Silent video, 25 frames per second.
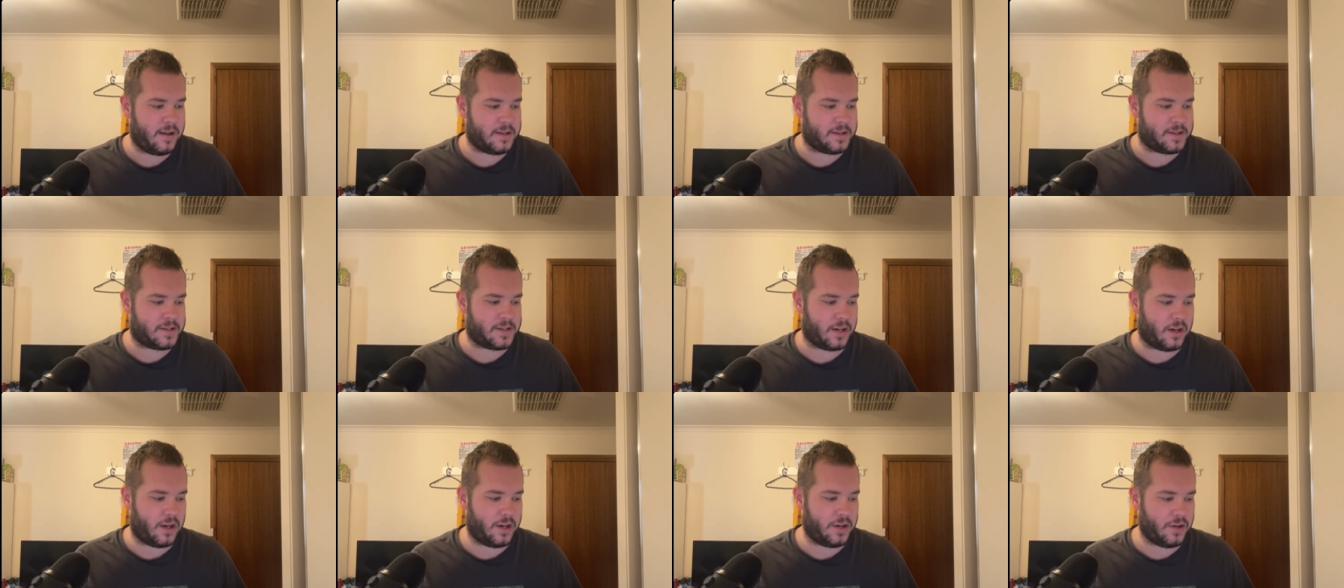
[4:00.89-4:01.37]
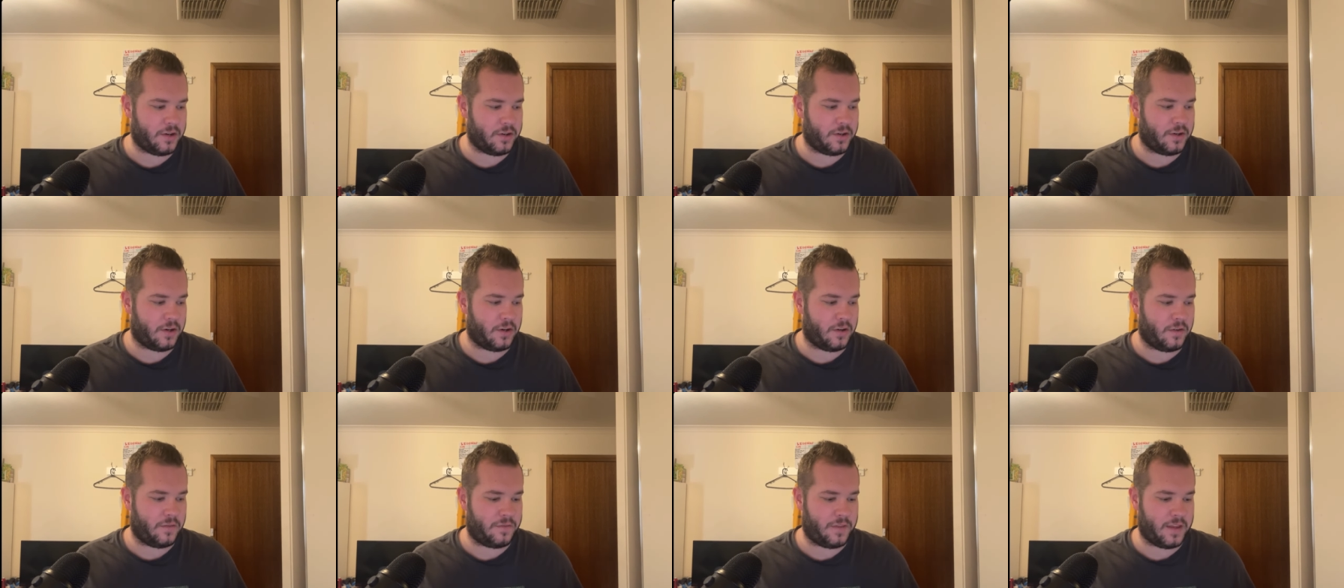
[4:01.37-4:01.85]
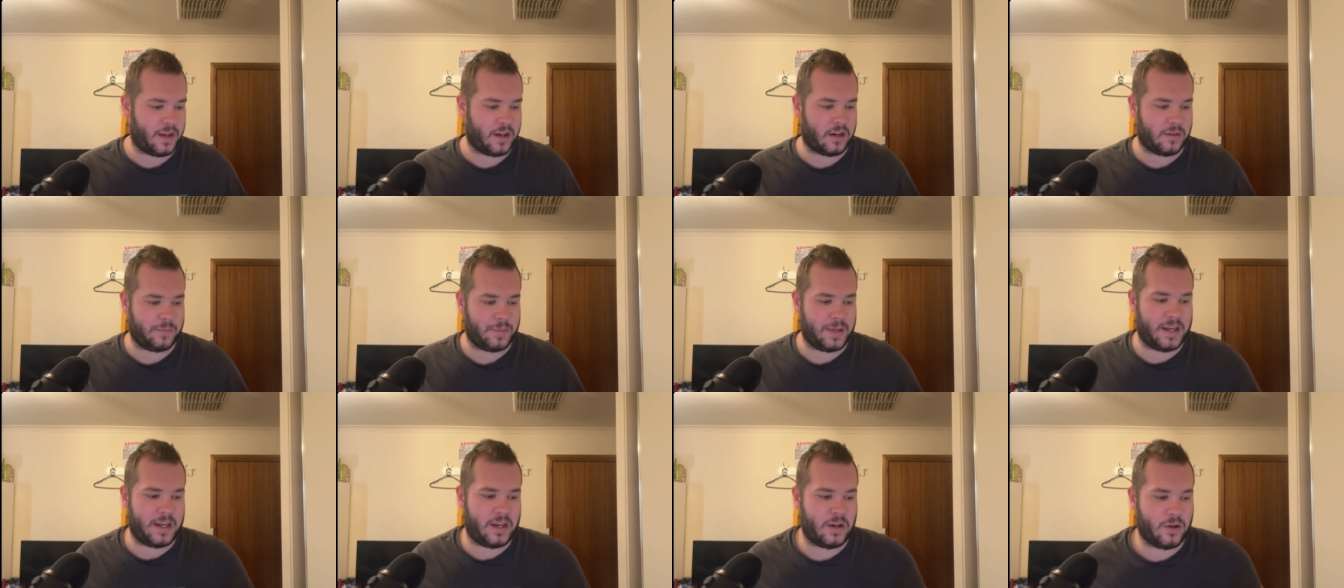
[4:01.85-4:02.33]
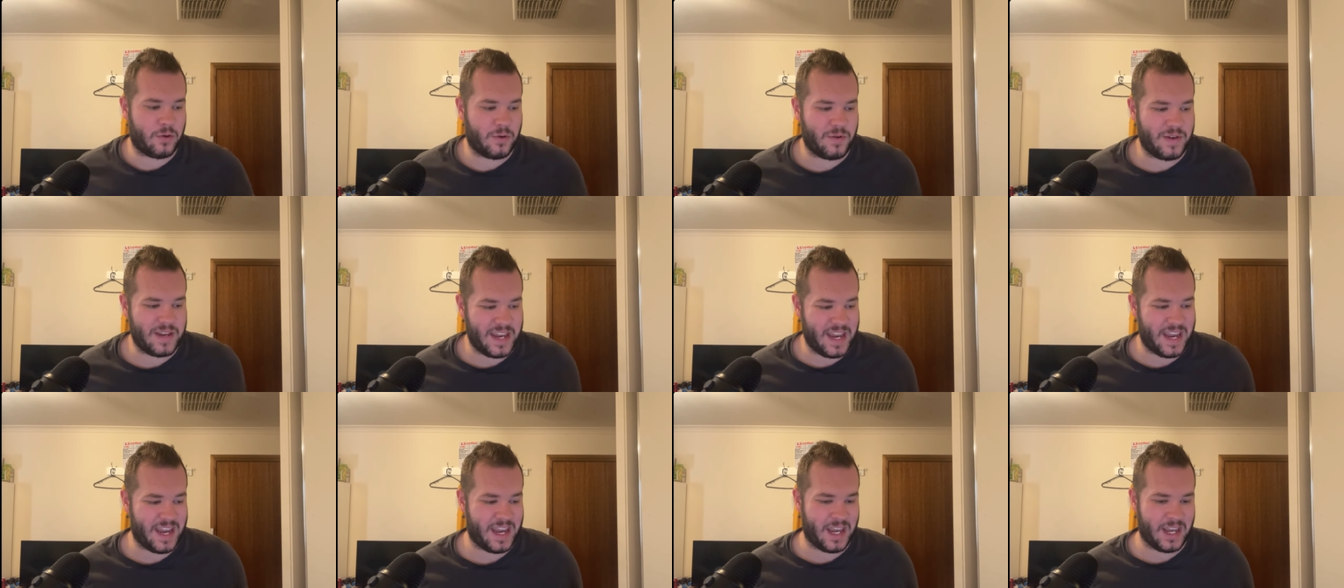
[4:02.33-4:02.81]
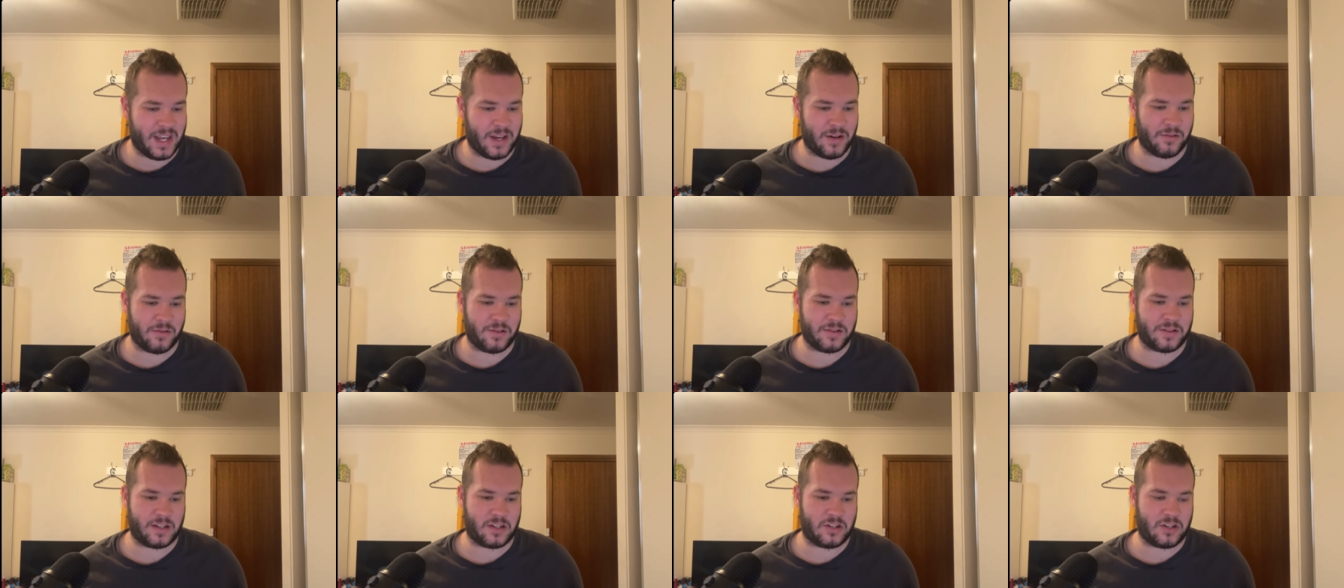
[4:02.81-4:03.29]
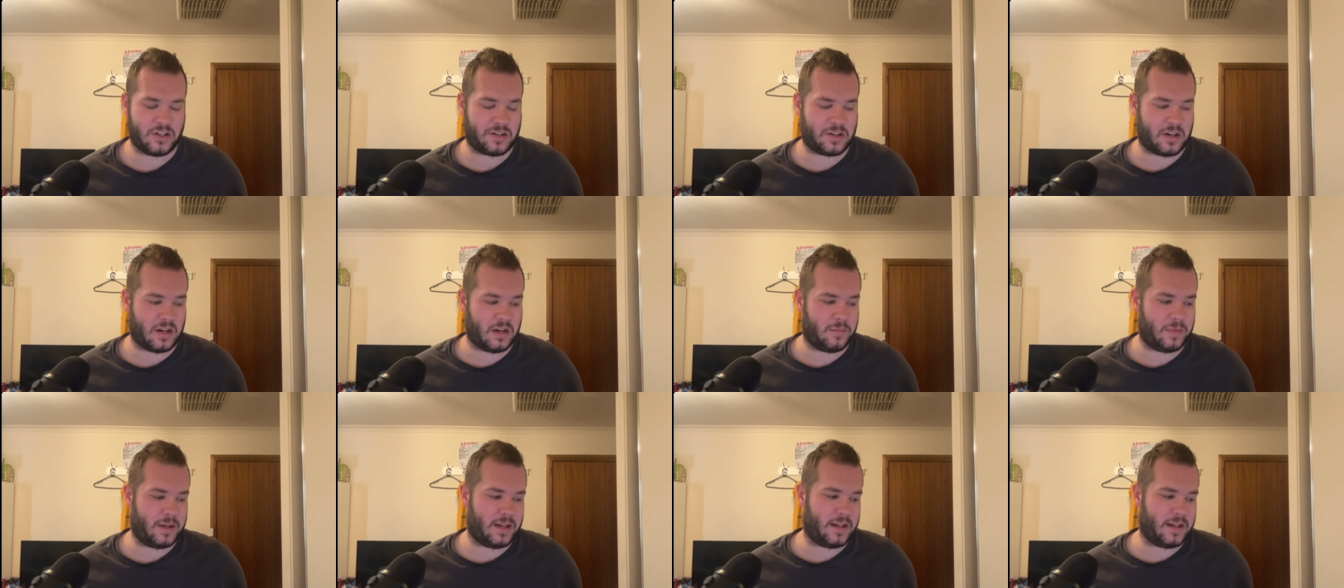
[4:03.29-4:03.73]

So I don't know if they're going to be all year, or is it just going to be a